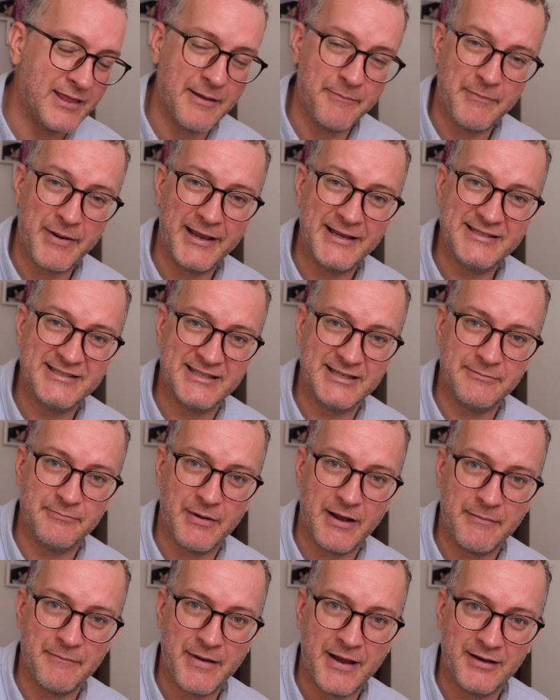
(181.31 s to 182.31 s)
that pasting
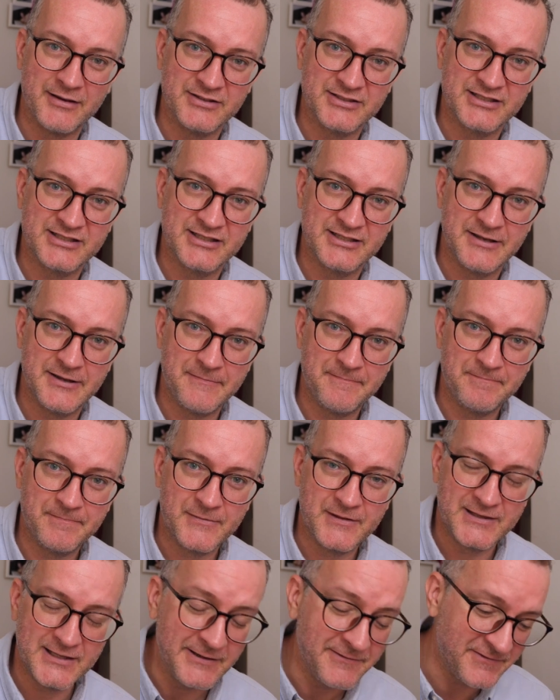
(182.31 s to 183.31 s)
by mouse
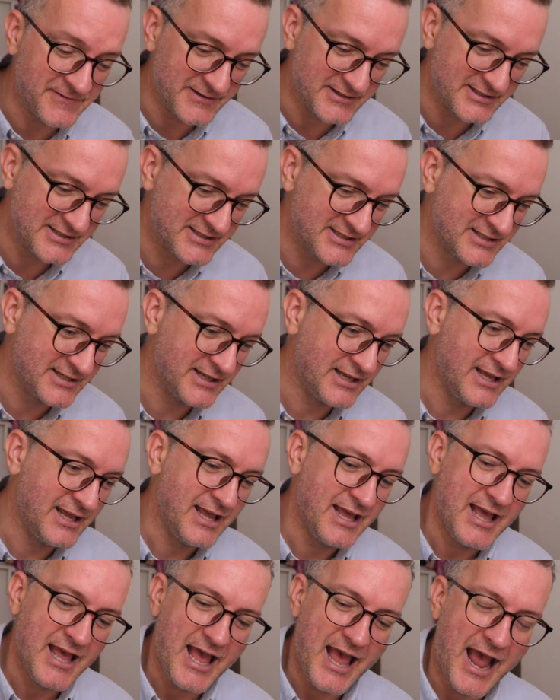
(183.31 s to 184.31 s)
differs.
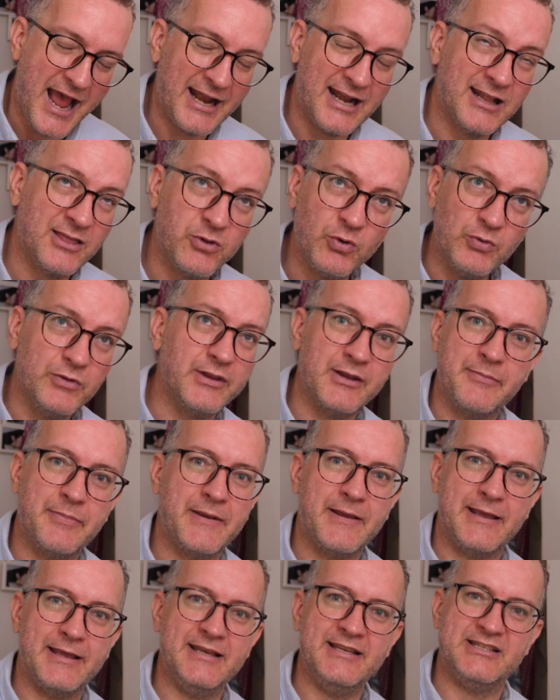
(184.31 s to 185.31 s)
And I thought there'd
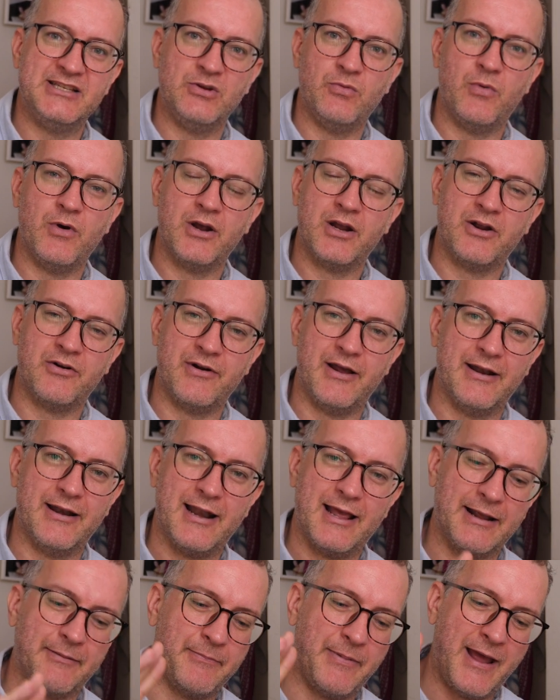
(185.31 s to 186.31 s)
be easy workaround,
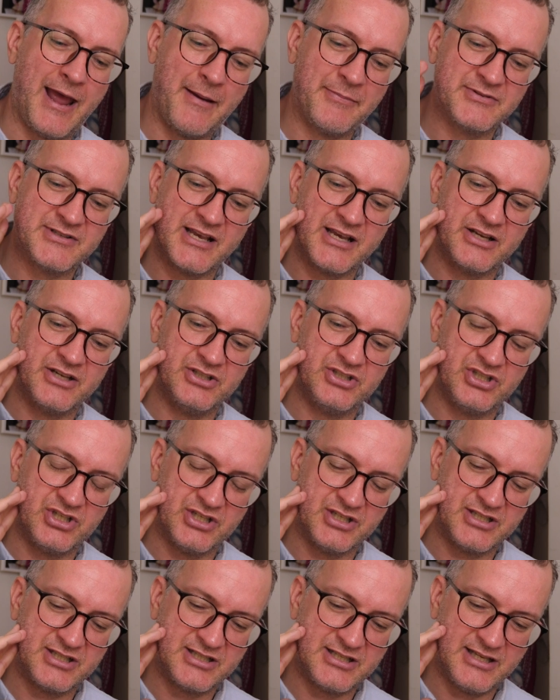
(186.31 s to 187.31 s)
like perhaps I could
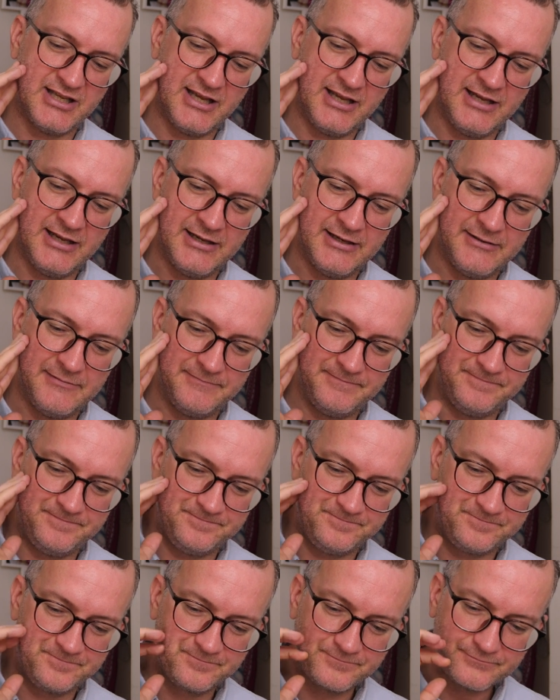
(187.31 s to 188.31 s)
just
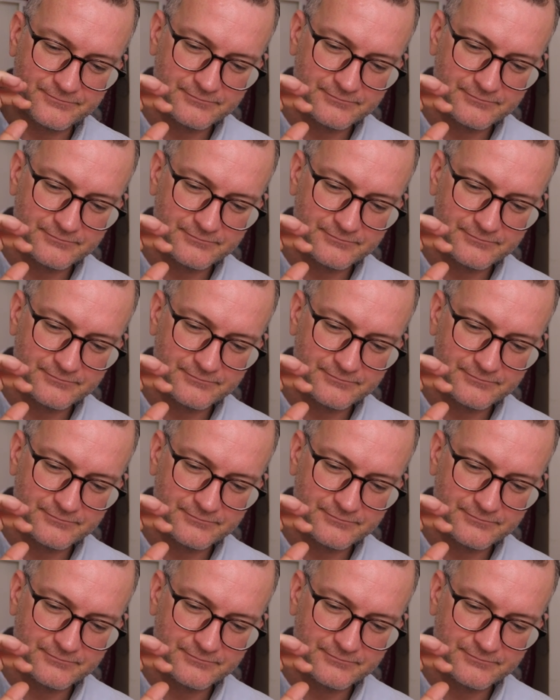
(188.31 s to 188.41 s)
bind